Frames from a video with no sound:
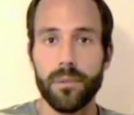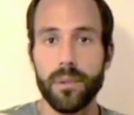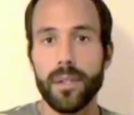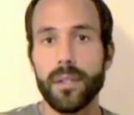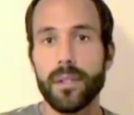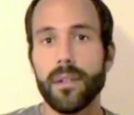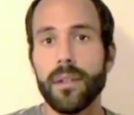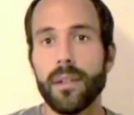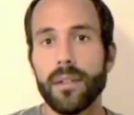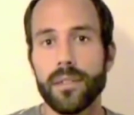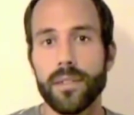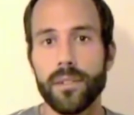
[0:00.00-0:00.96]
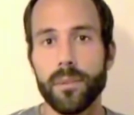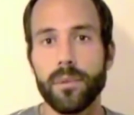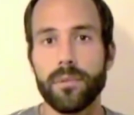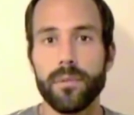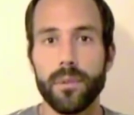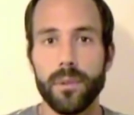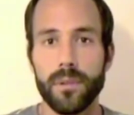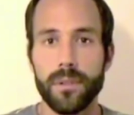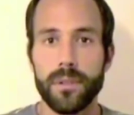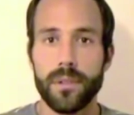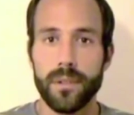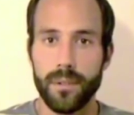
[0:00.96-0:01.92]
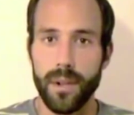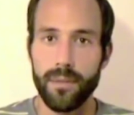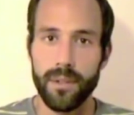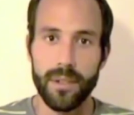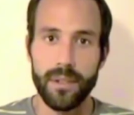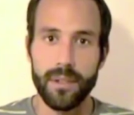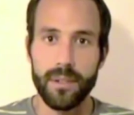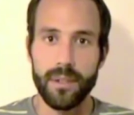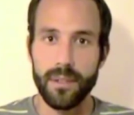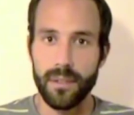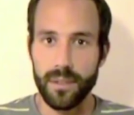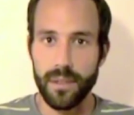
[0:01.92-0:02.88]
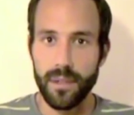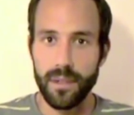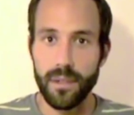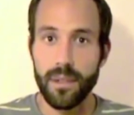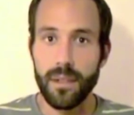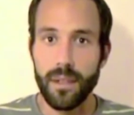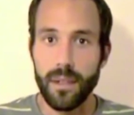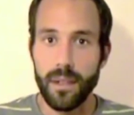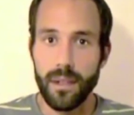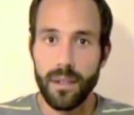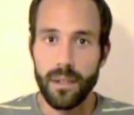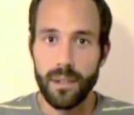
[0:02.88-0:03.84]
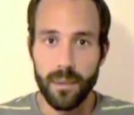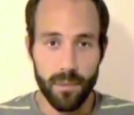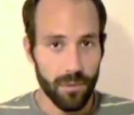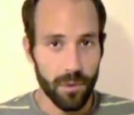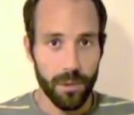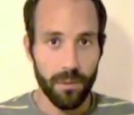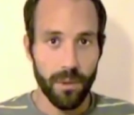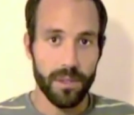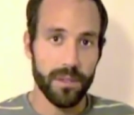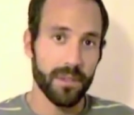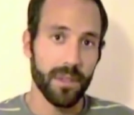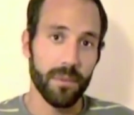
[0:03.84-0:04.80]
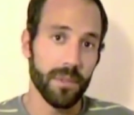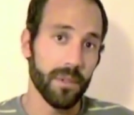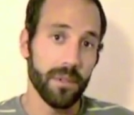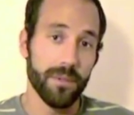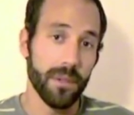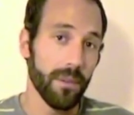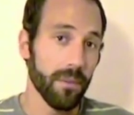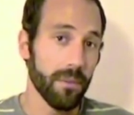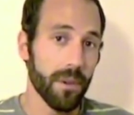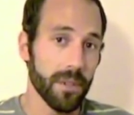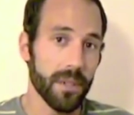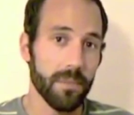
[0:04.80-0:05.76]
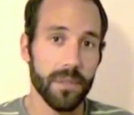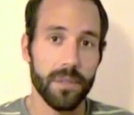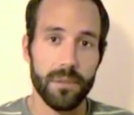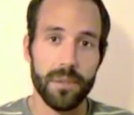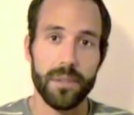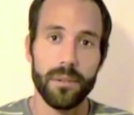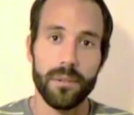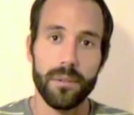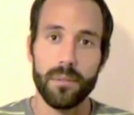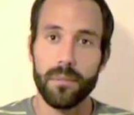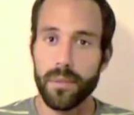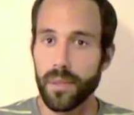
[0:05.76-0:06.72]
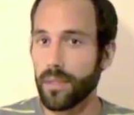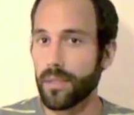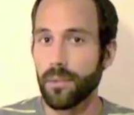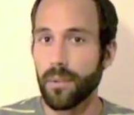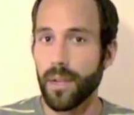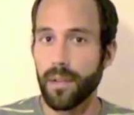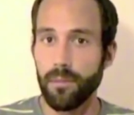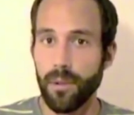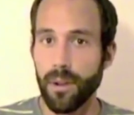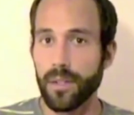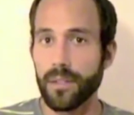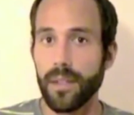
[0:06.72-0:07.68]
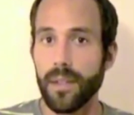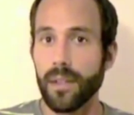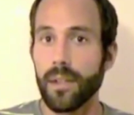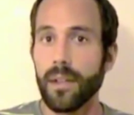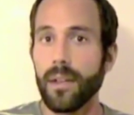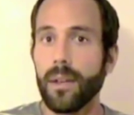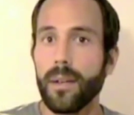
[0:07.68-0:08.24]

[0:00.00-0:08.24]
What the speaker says: 3, Centripetal Force, Gravity, and the Sun. Now before you watch this episode, if you haven't watched Episode 2, please go back and watch that,